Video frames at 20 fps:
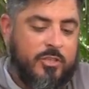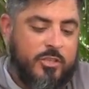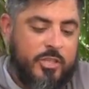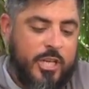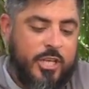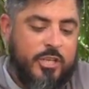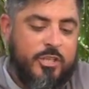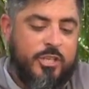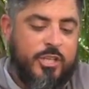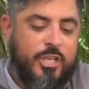
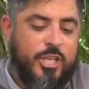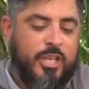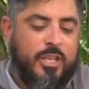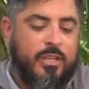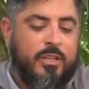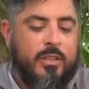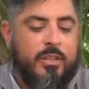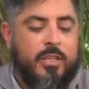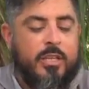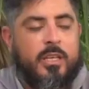
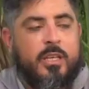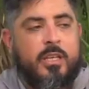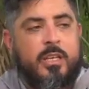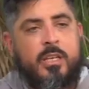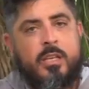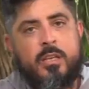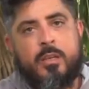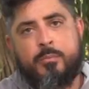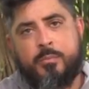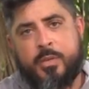changing
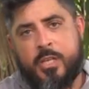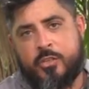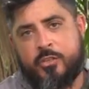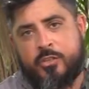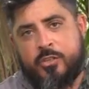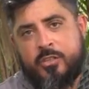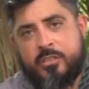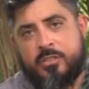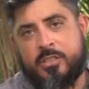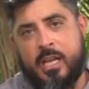the
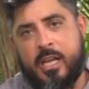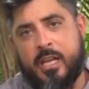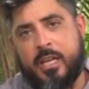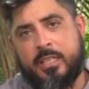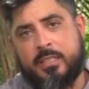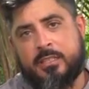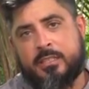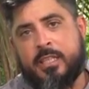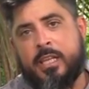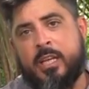picture
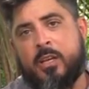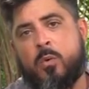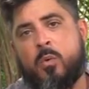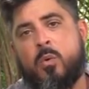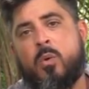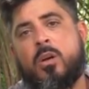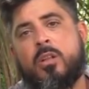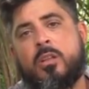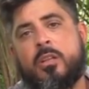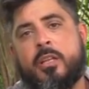size and
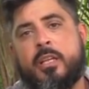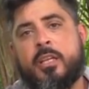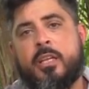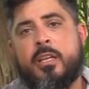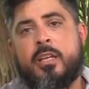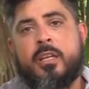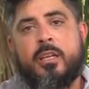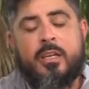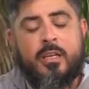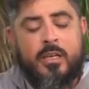
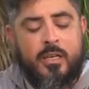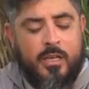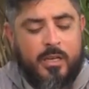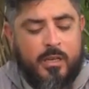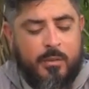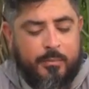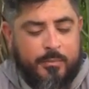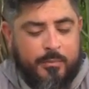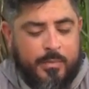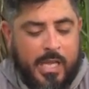quality,
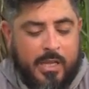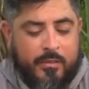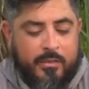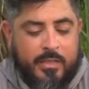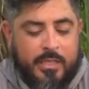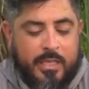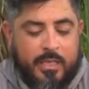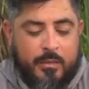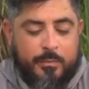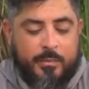
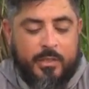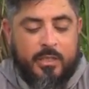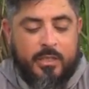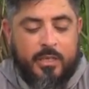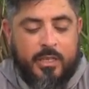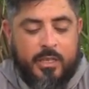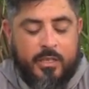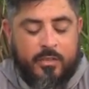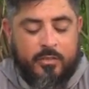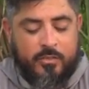having that
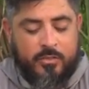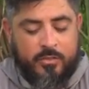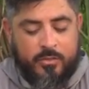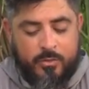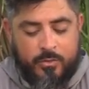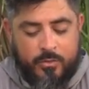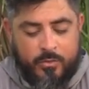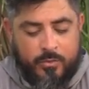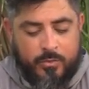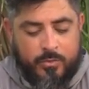ability
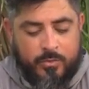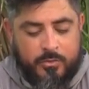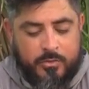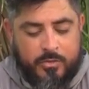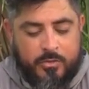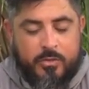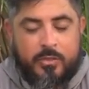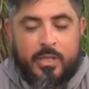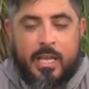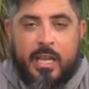to
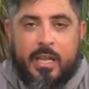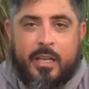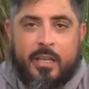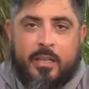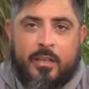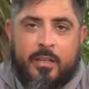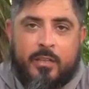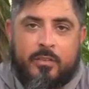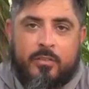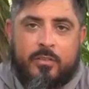do that
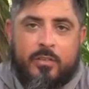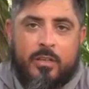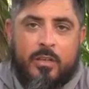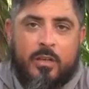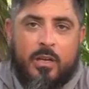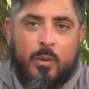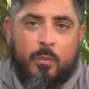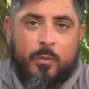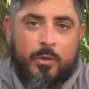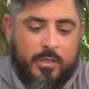is
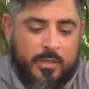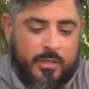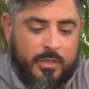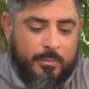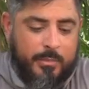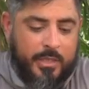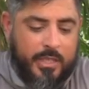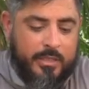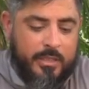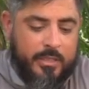really
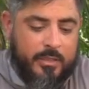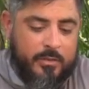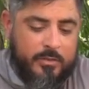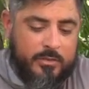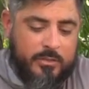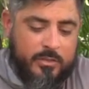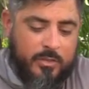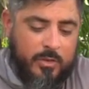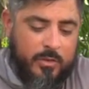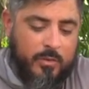a big deal.
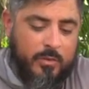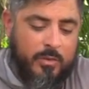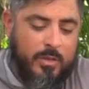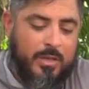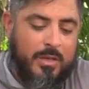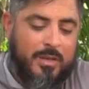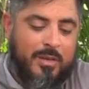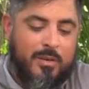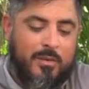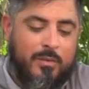So
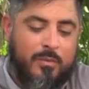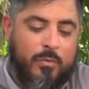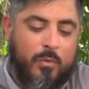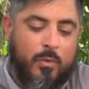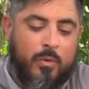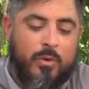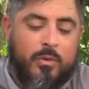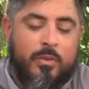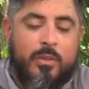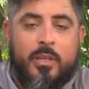
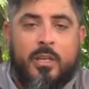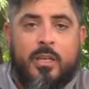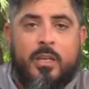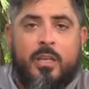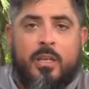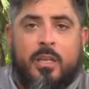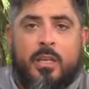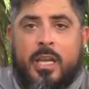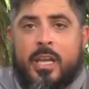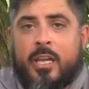for
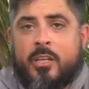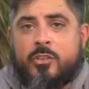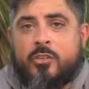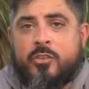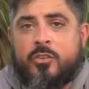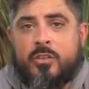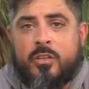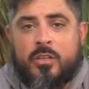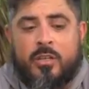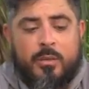the
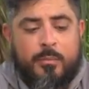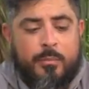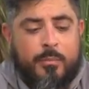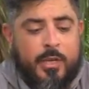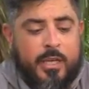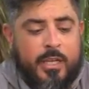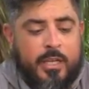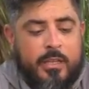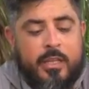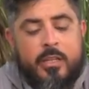extra
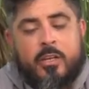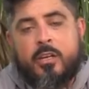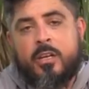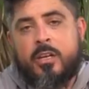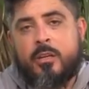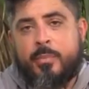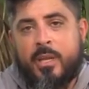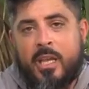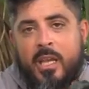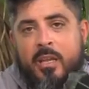money that you're
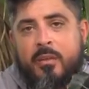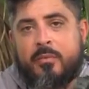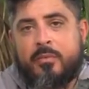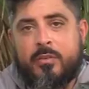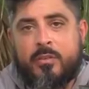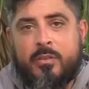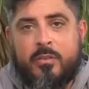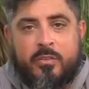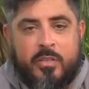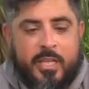going to pay
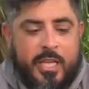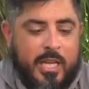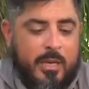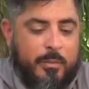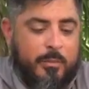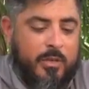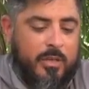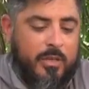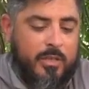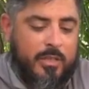for this
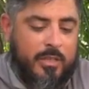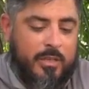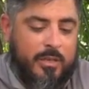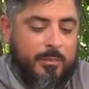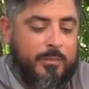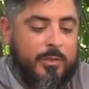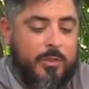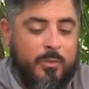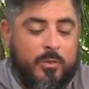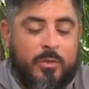camera,
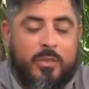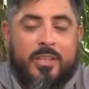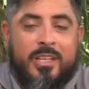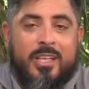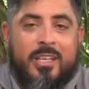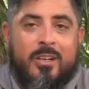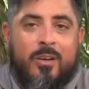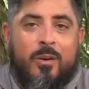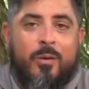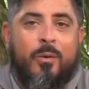you really
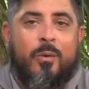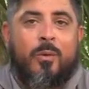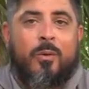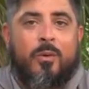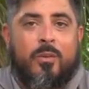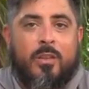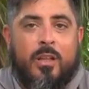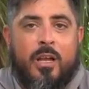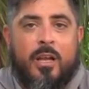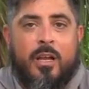get a
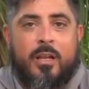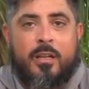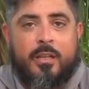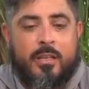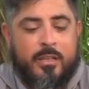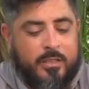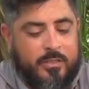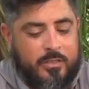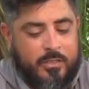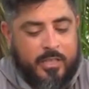whole lot.
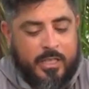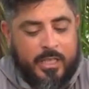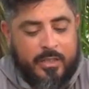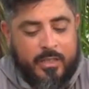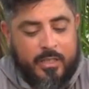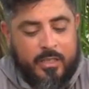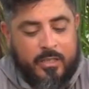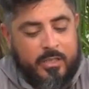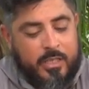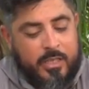I
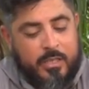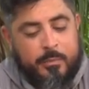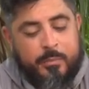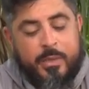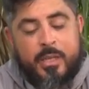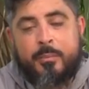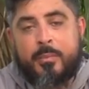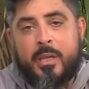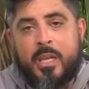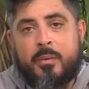think you get a
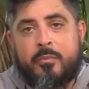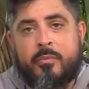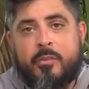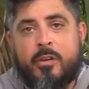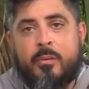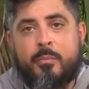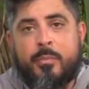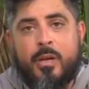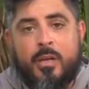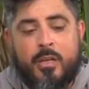big bang for
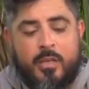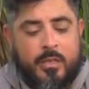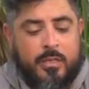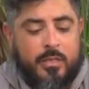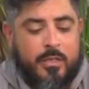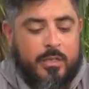your buck.